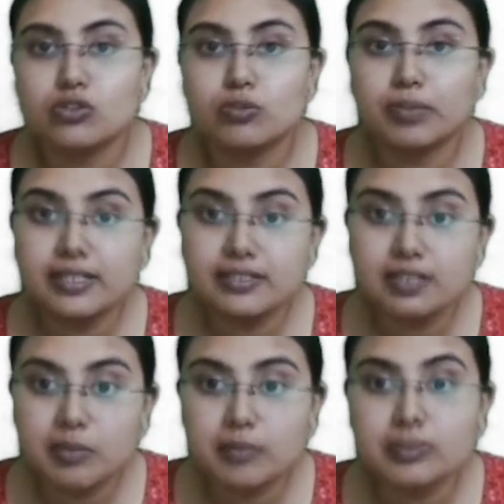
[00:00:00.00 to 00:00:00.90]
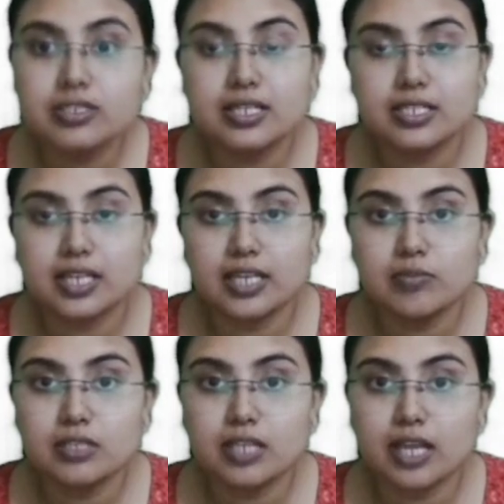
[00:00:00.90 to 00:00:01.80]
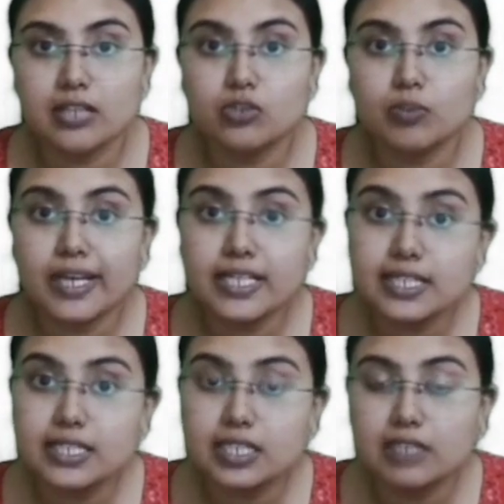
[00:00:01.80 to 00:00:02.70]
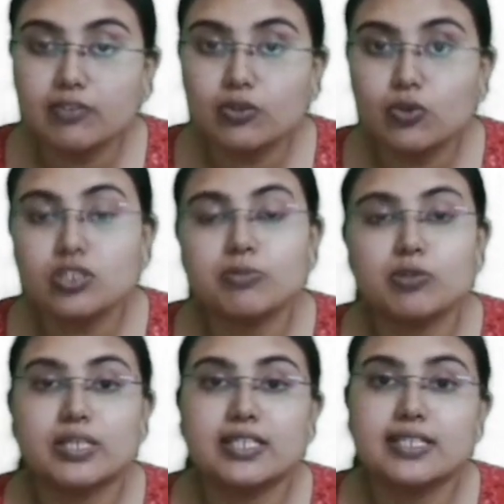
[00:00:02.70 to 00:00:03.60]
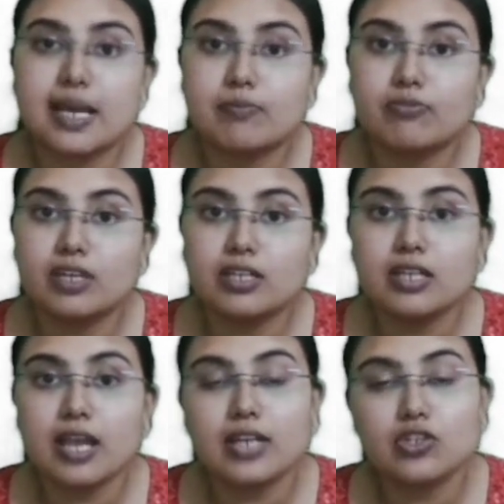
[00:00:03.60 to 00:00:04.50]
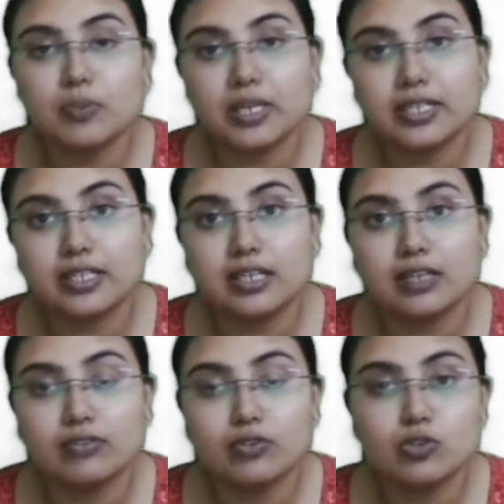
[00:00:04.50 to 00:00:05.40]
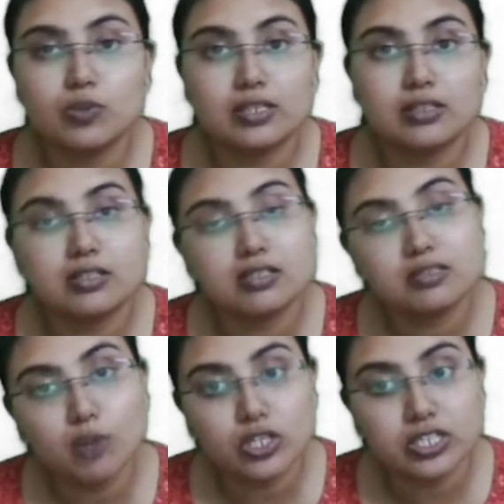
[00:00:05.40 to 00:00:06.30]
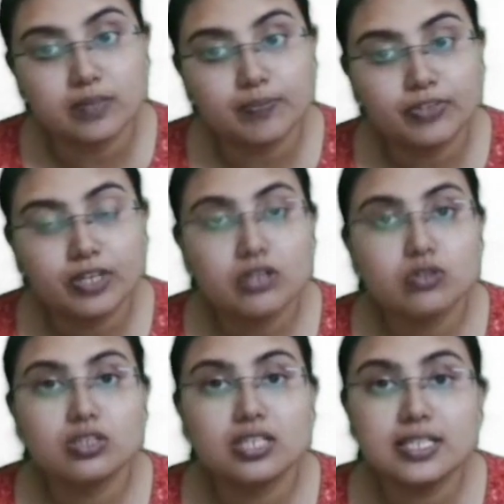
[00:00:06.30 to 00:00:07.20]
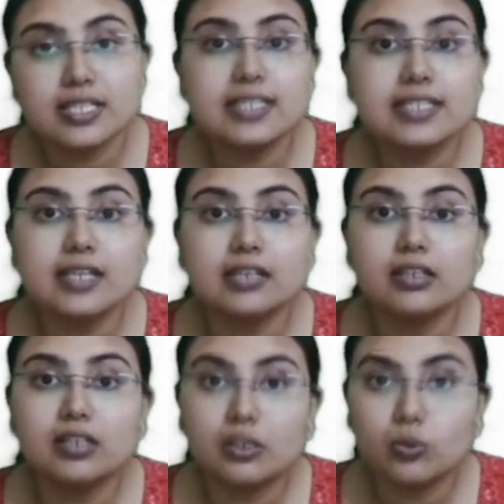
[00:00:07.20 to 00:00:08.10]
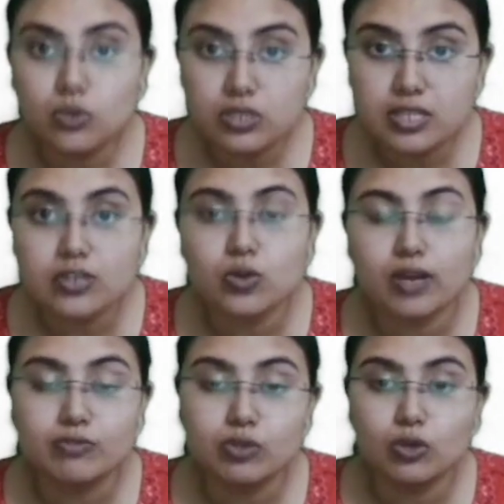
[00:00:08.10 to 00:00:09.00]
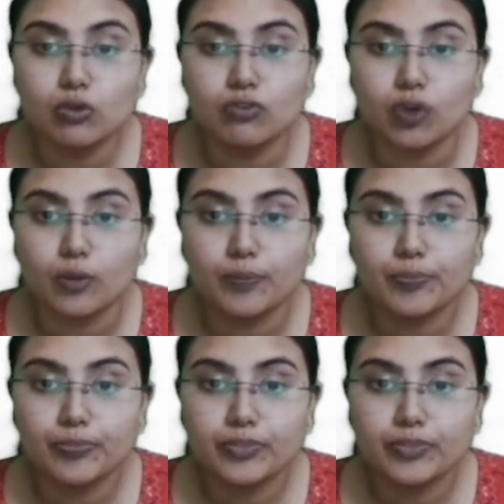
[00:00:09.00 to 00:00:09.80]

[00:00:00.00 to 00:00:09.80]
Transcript: So please remember that time that you might get confused between type 1 and you might get confused whether this is MODY. So these are the subtle clues that you have to look for.